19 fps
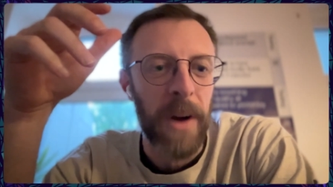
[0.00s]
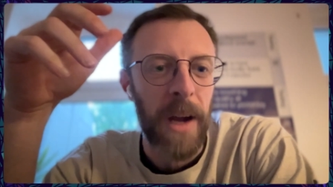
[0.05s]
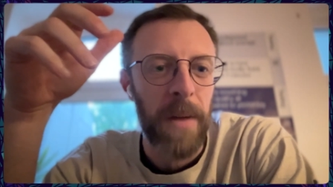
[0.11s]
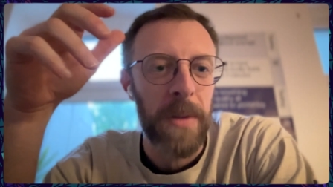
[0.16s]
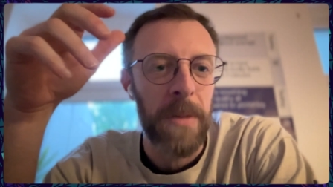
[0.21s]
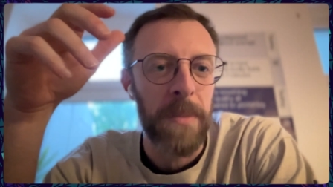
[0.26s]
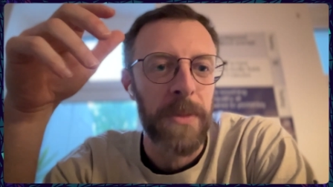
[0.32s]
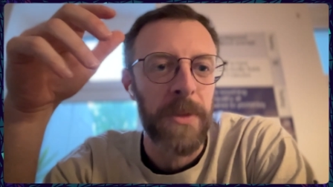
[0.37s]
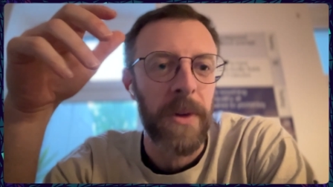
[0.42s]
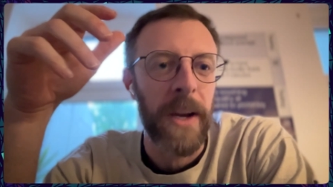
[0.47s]

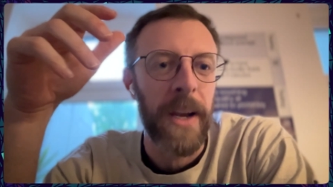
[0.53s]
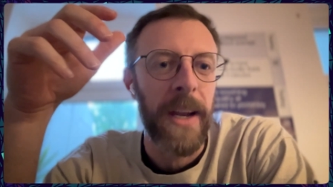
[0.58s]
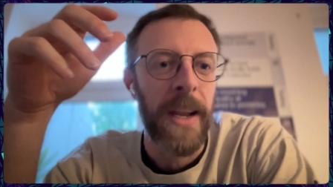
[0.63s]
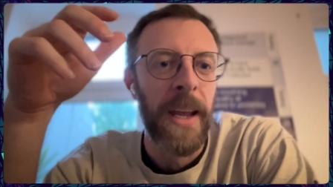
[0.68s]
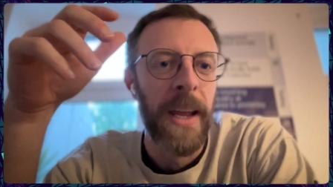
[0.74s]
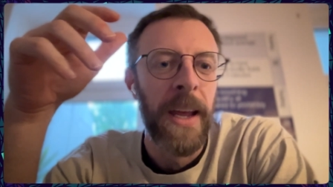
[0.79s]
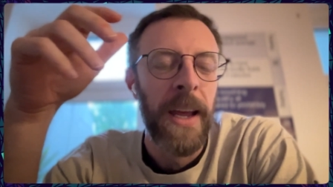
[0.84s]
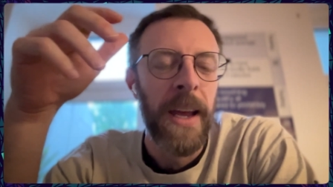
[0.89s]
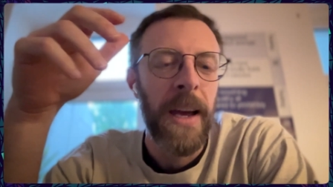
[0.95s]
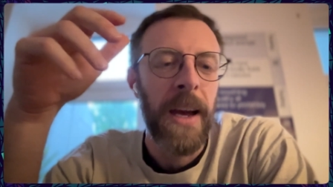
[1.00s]
problems, right?
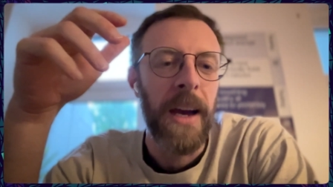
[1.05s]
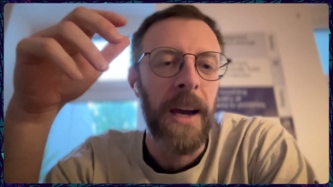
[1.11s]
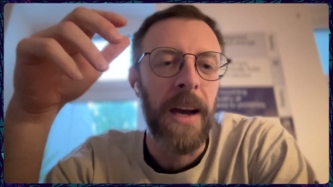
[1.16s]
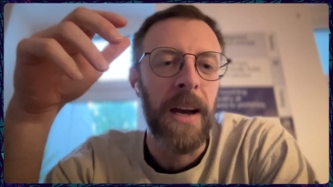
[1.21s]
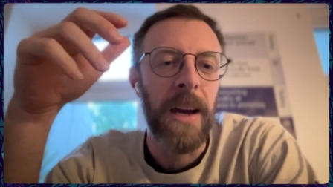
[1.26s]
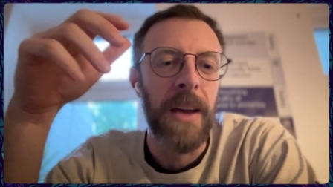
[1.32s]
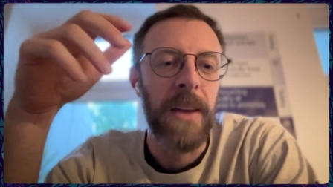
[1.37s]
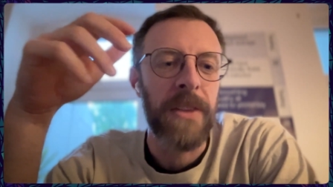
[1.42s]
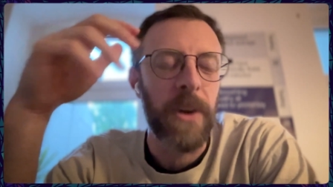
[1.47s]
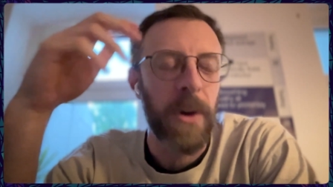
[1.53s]

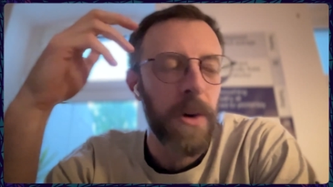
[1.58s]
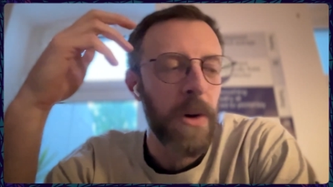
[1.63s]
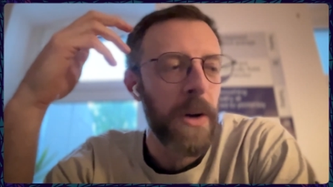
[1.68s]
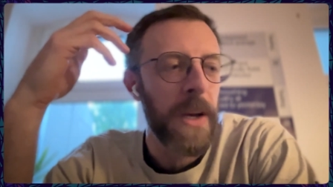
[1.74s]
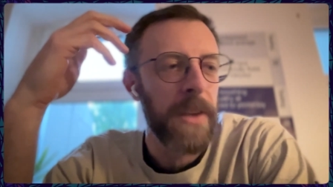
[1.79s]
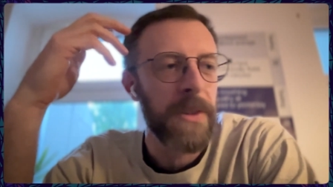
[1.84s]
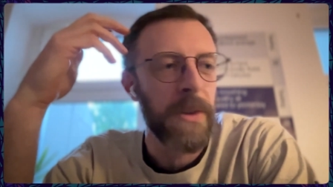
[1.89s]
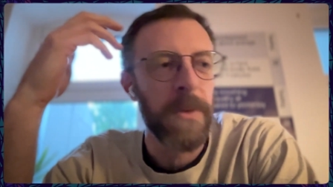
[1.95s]
So